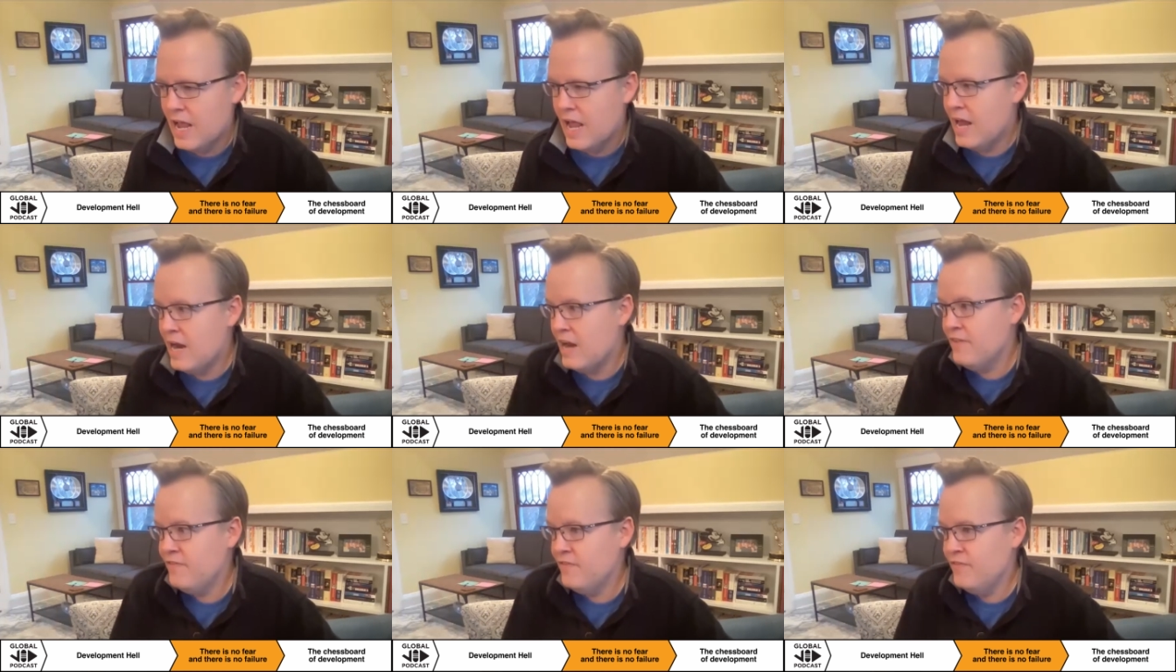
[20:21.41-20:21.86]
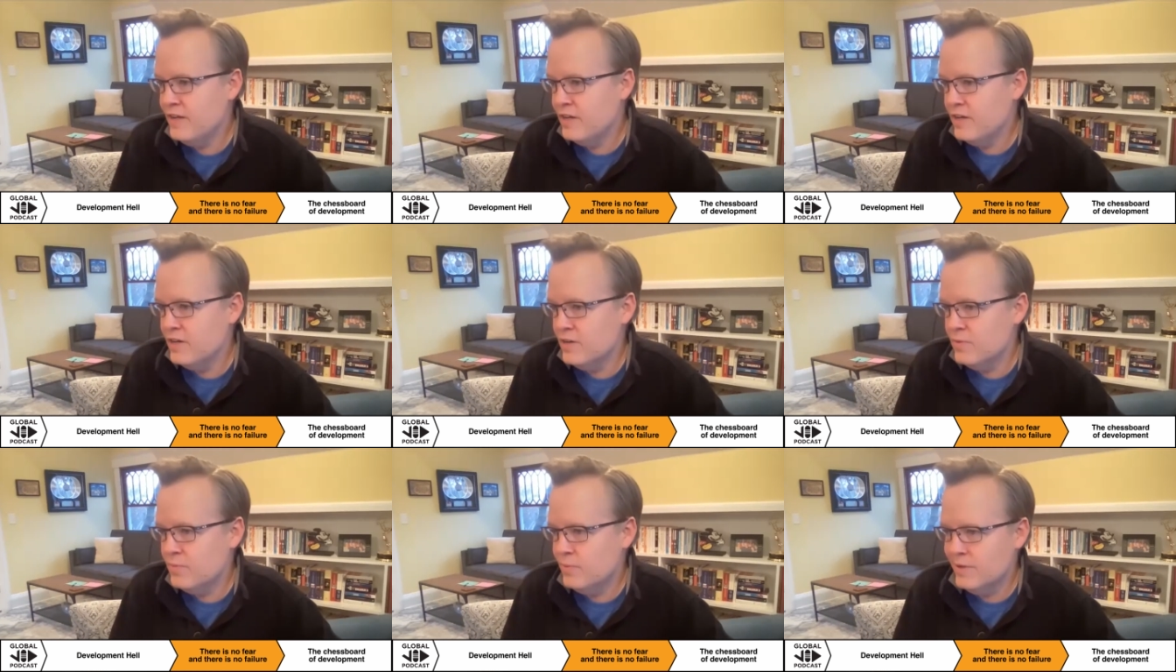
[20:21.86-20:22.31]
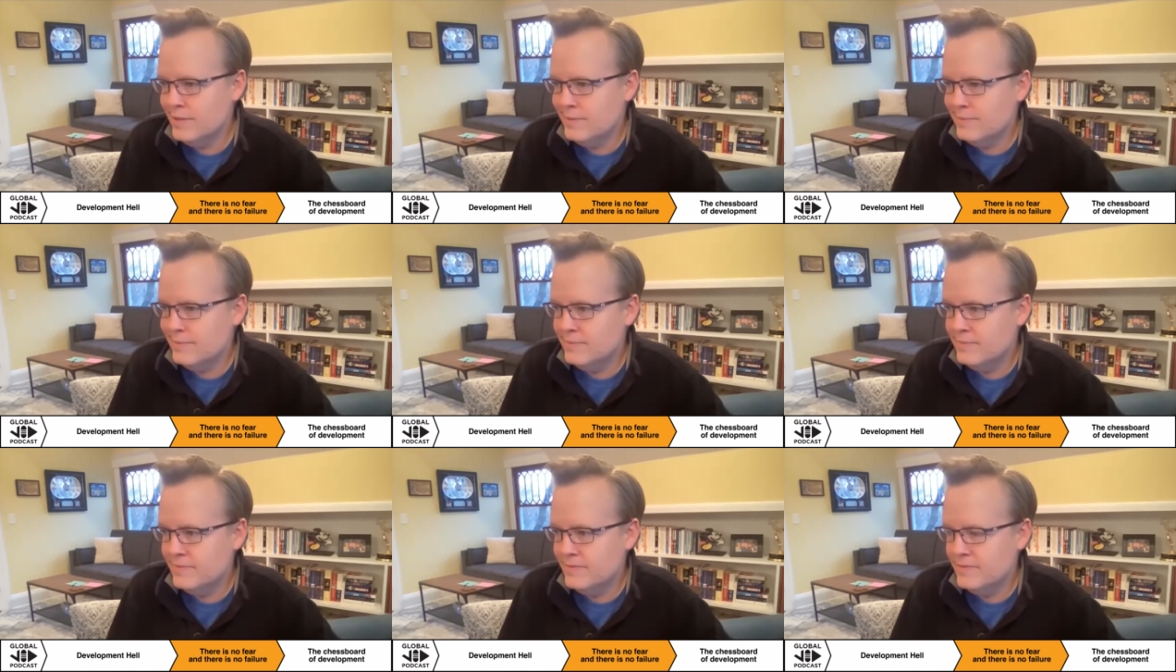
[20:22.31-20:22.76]
And I figured,
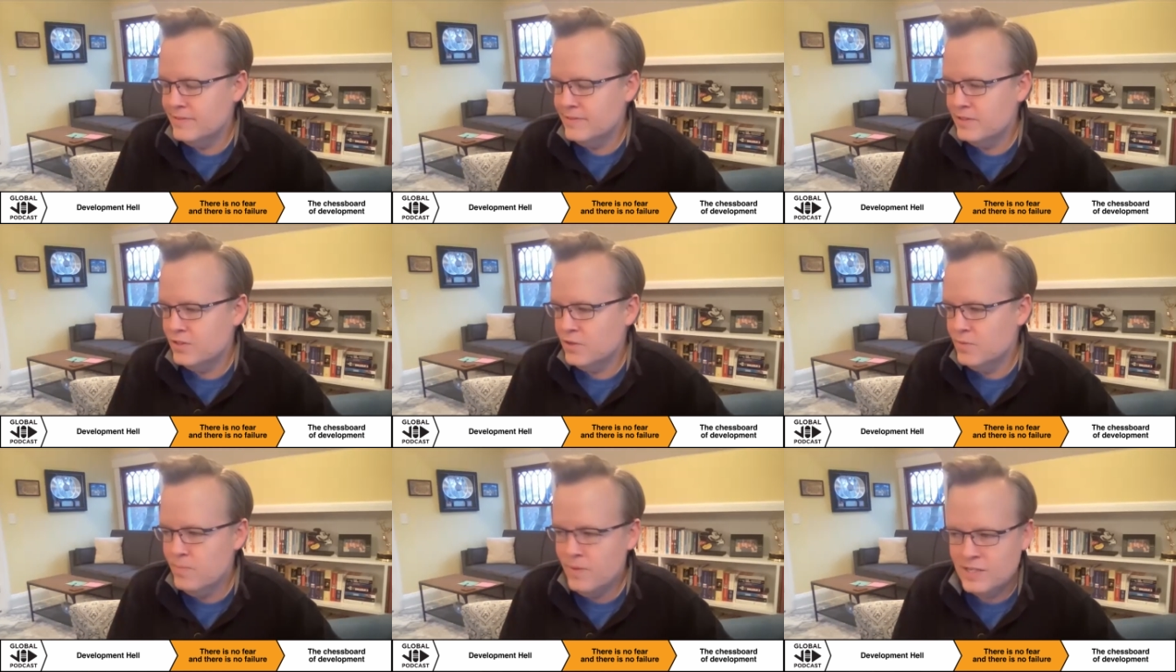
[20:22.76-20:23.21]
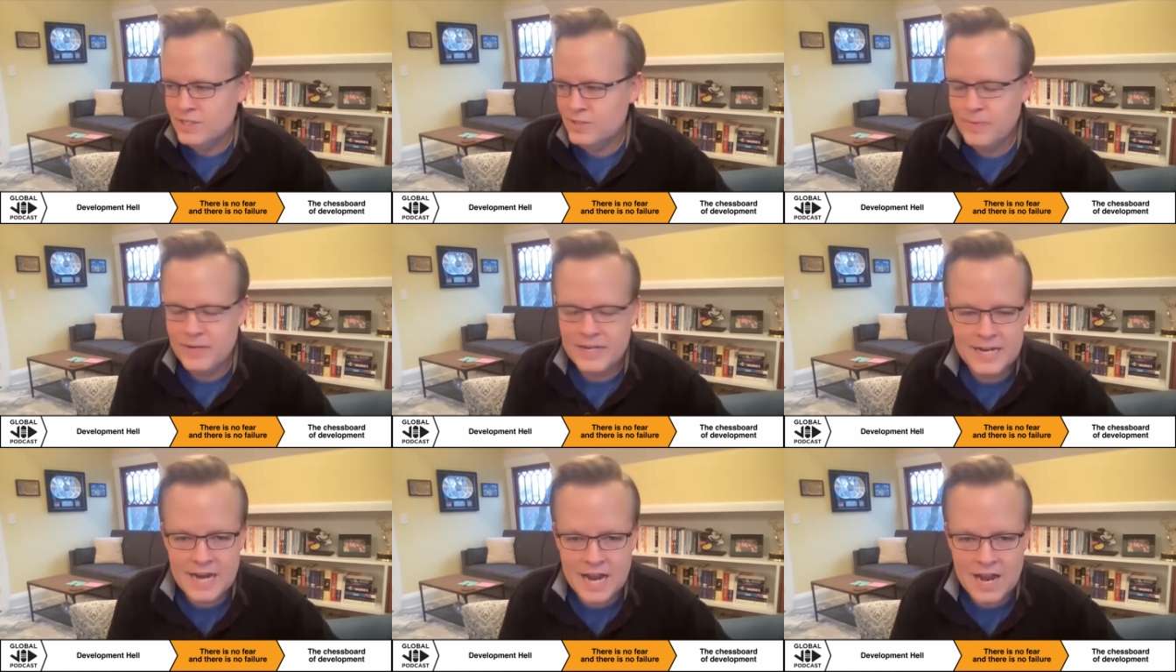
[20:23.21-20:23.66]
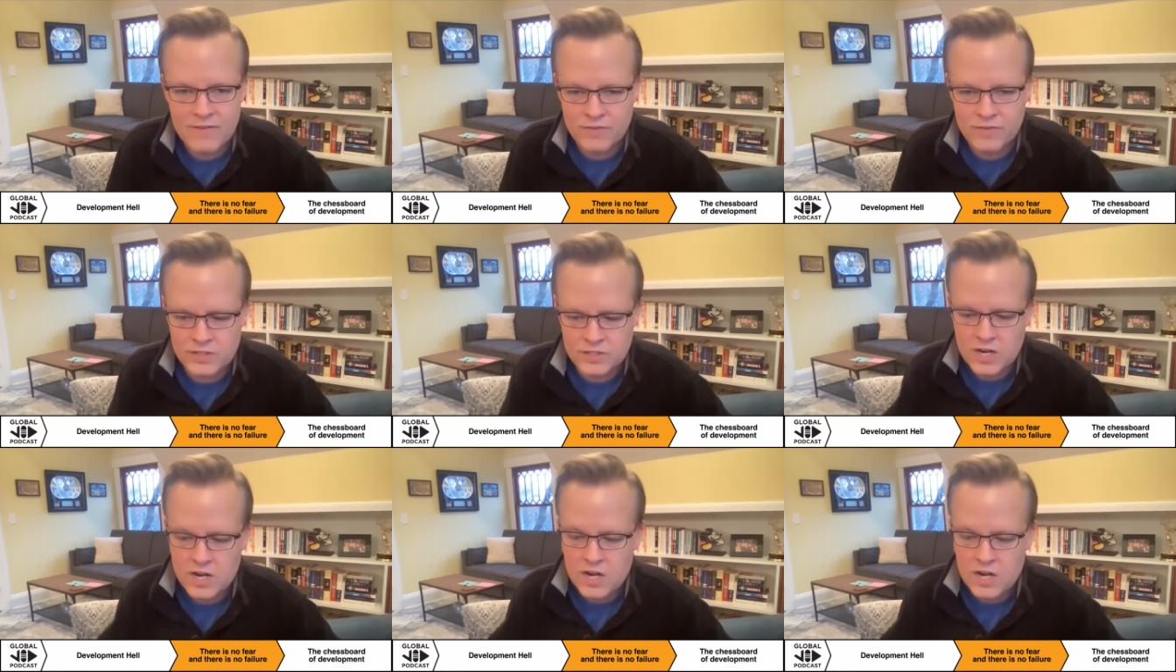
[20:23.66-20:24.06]
well, there must be an average.